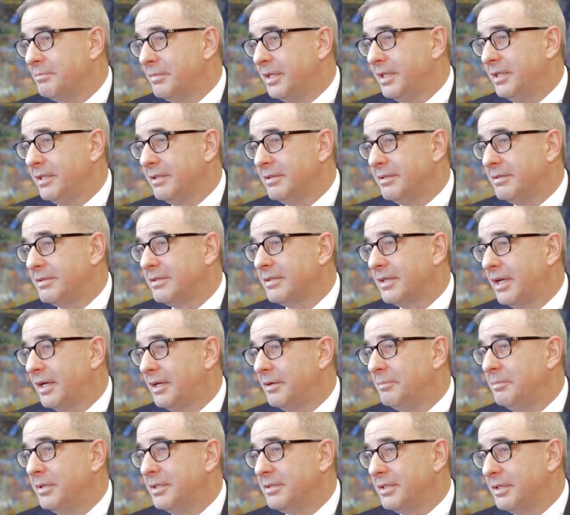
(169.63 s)
means
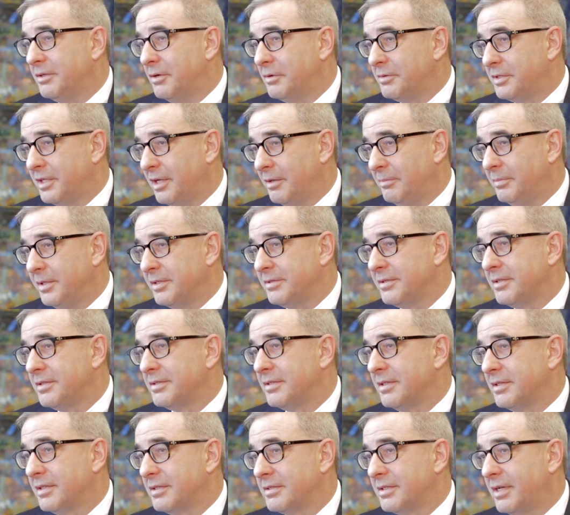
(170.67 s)
busy hotel
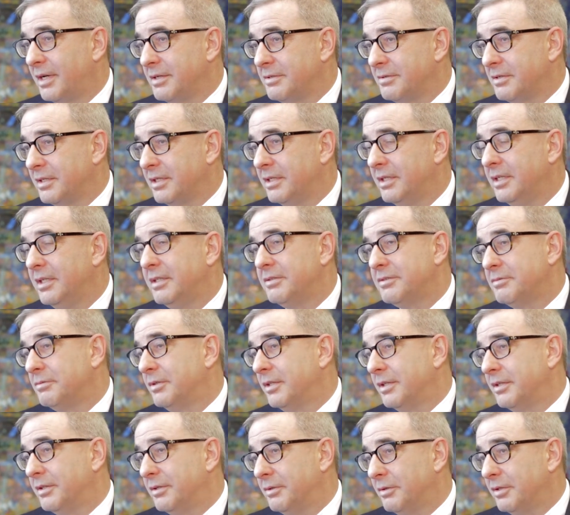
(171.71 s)
business in this country. It's
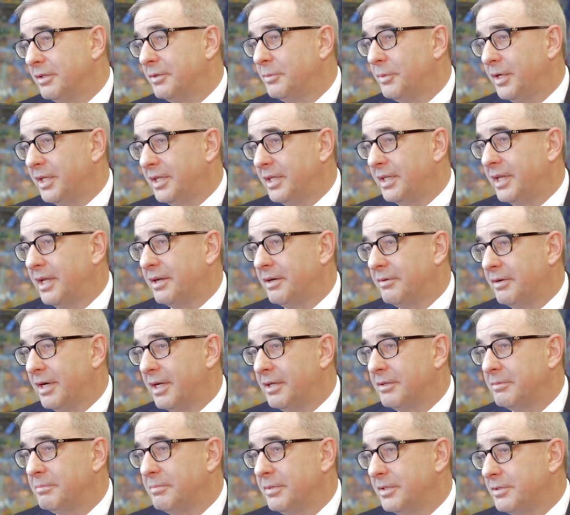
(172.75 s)
really the only way to get
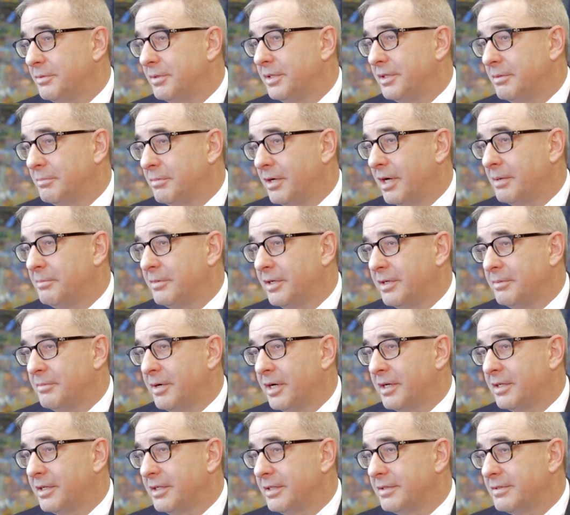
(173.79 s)
around between the primary
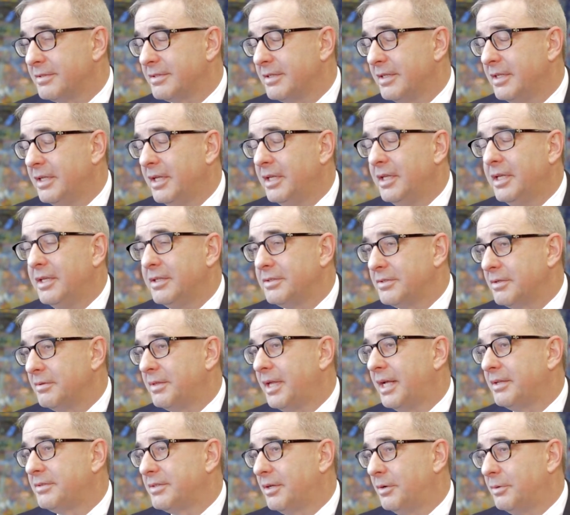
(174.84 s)
markets. So
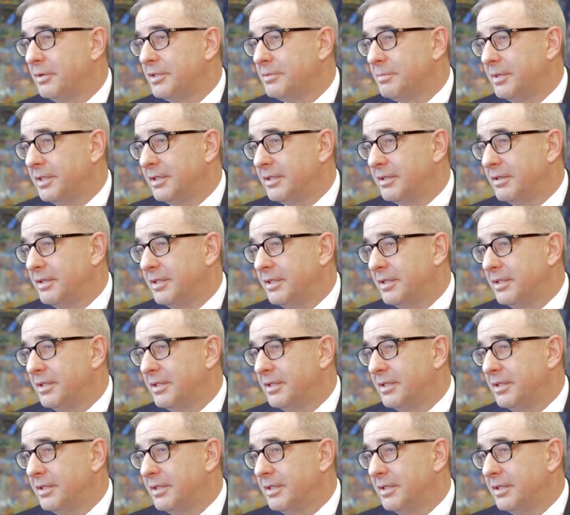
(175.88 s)
that's always been a good